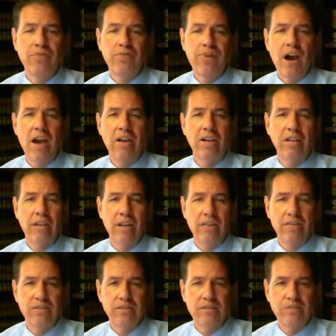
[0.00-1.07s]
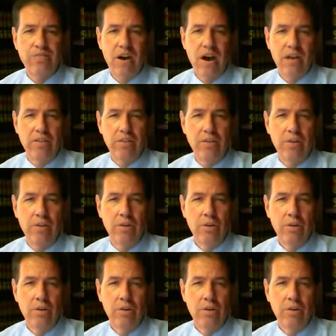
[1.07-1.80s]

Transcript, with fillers: file against this father